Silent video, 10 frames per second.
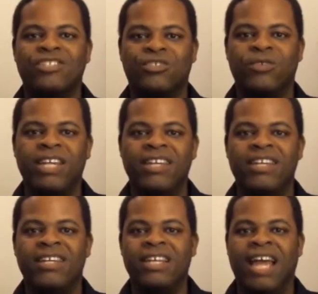
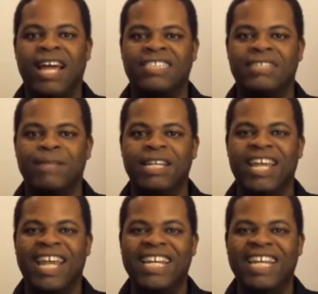Tree has to
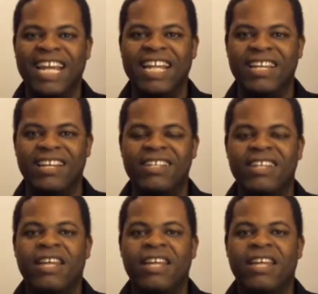be an idiot.